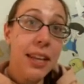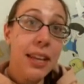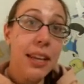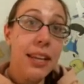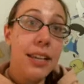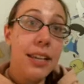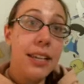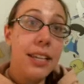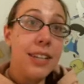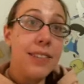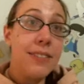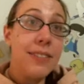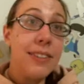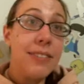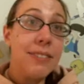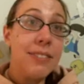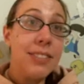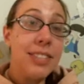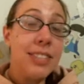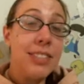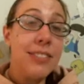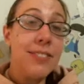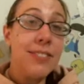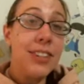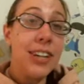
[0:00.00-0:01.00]
Come up
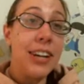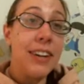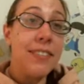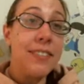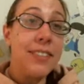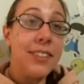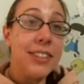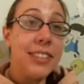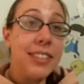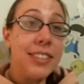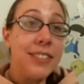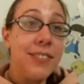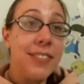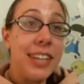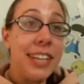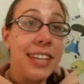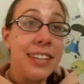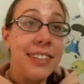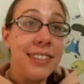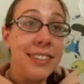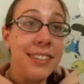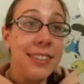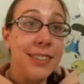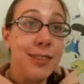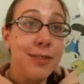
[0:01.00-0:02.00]
to the Properties
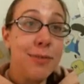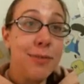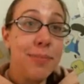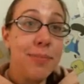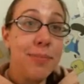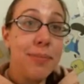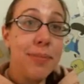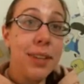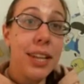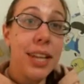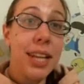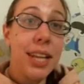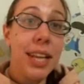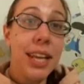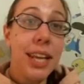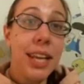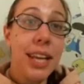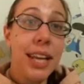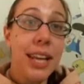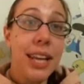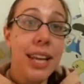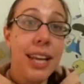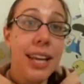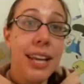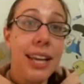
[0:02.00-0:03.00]
panel
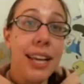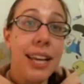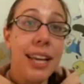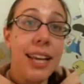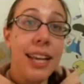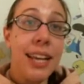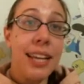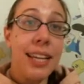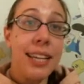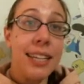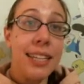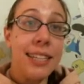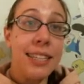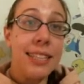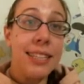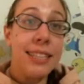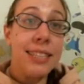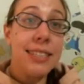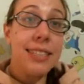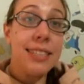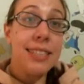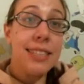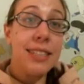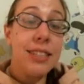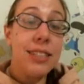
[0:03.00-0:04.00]
and
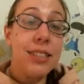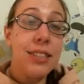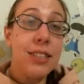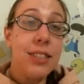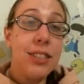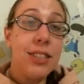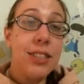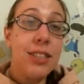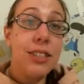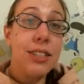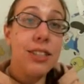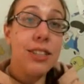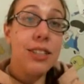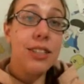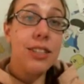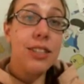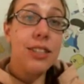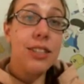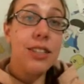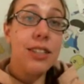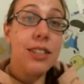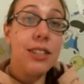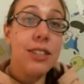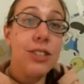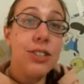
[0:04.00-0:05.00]

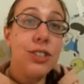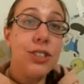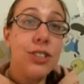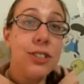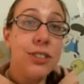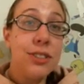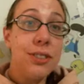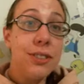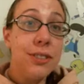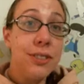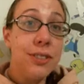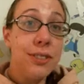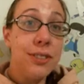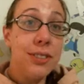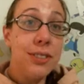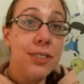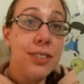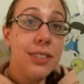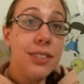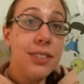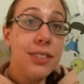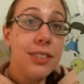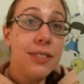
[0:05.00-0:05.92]
choose